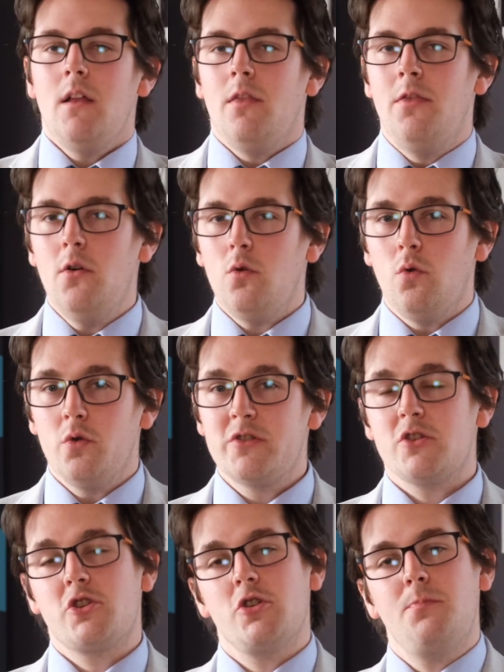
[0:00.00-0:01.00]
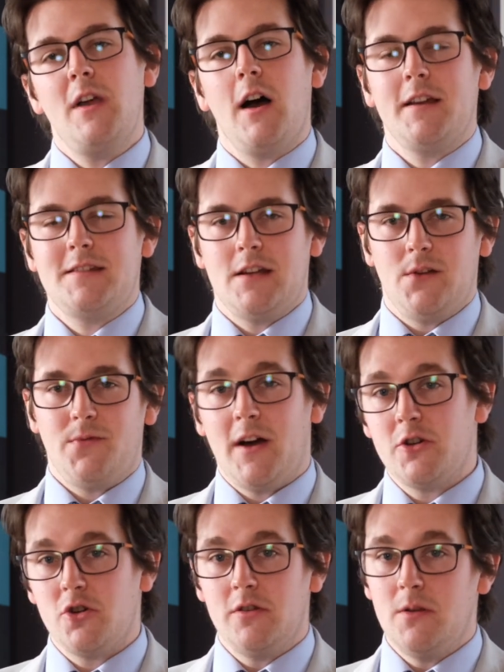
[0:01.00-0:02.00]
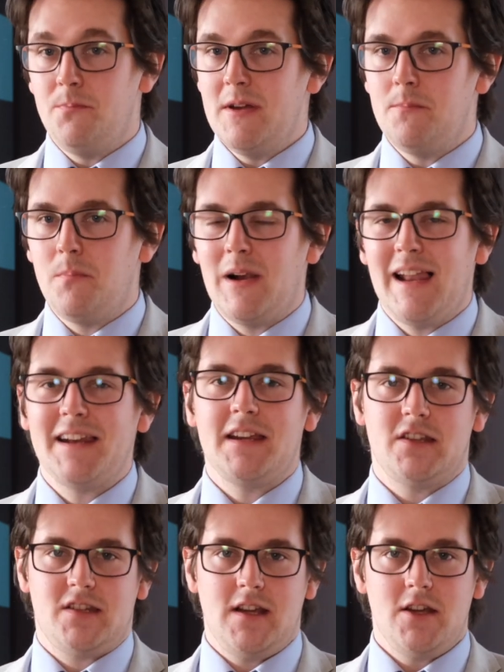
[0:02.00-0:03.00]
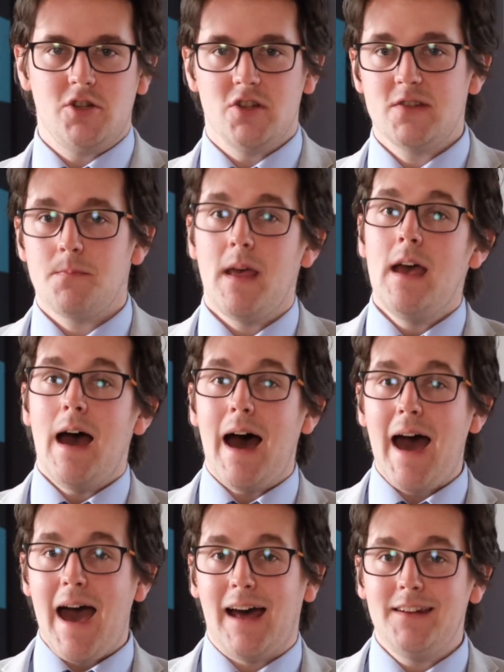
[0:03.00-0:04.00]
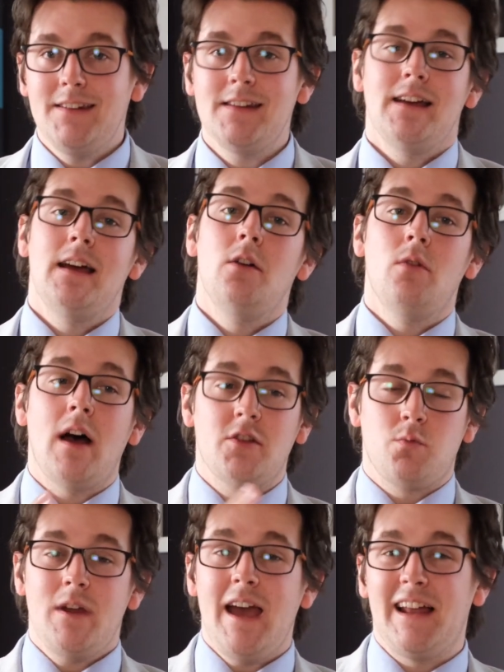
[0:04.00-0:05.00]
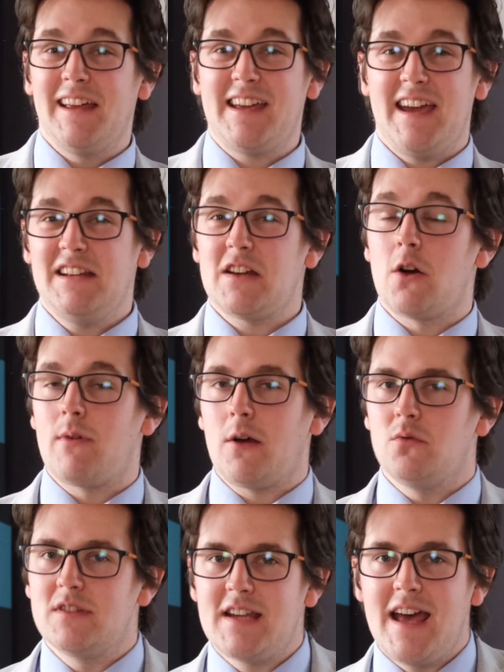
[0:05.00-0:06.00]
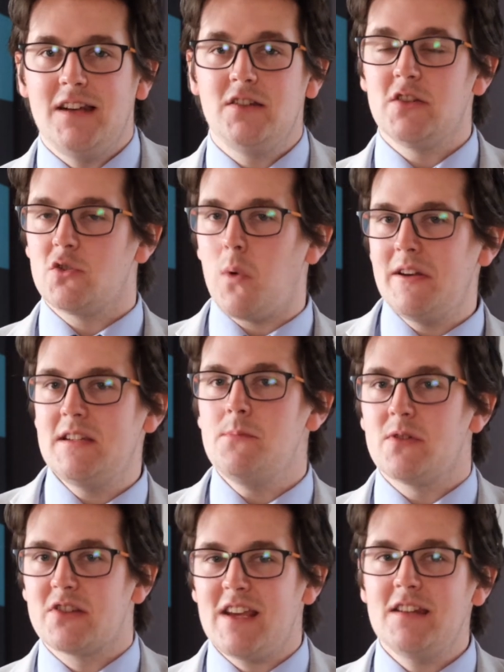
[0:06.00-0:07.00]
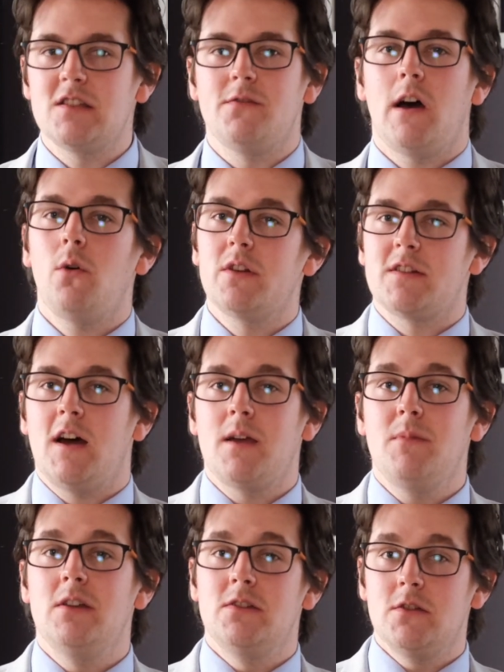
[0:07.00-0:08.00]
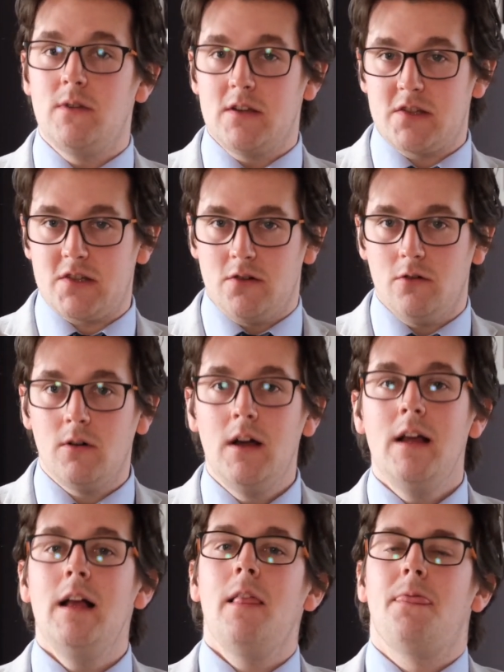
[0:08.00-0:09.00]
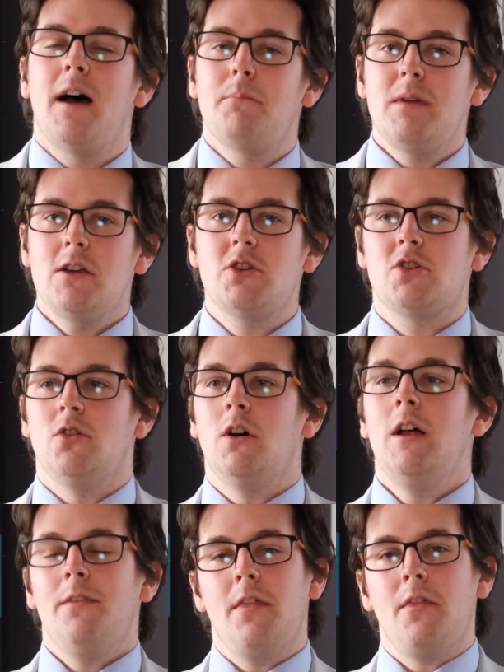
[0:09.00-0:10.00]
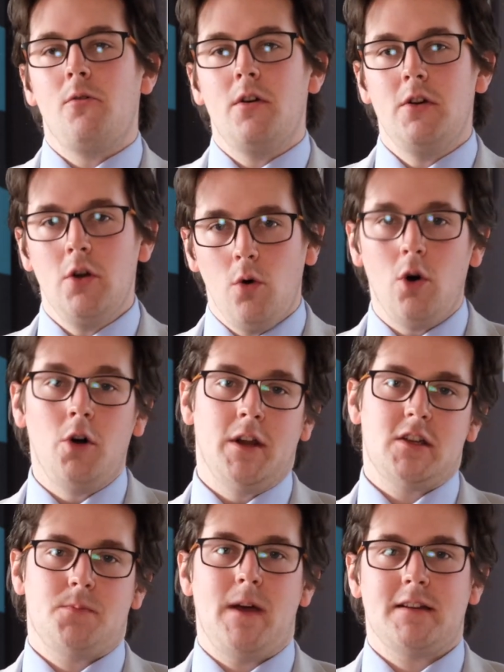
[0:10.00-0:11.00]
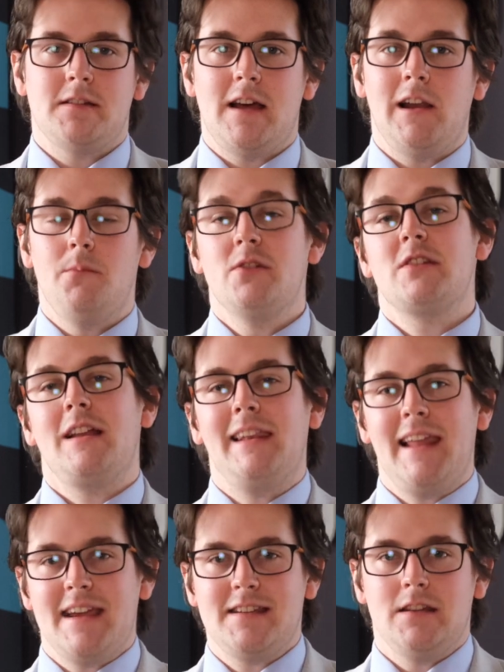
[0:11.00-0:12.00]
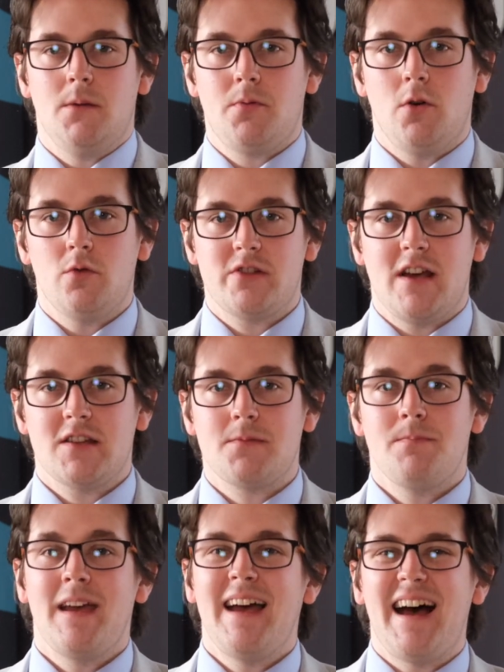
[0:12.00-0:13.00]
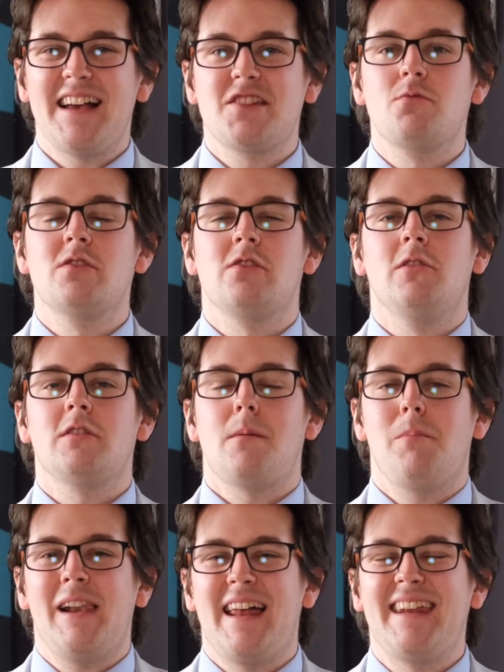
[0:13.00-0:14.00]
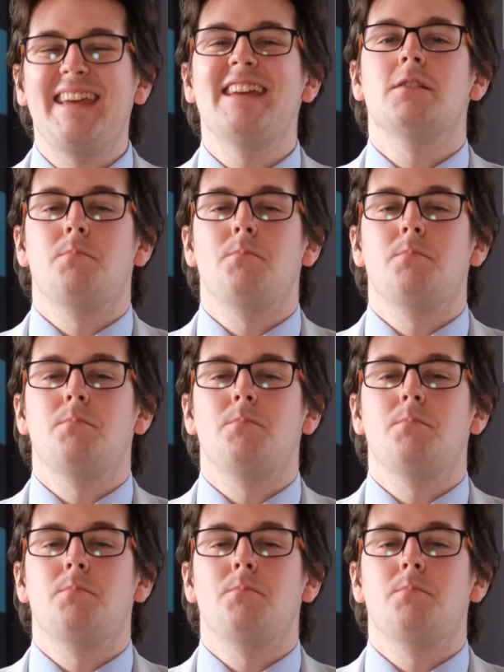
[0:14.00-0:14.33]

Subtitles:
Those should be identified during the bid planning stages, and as we allocate around 10 to 20% of our time in doing so, that makes sure that there are no unexpected elements late in the process. As a result, planning is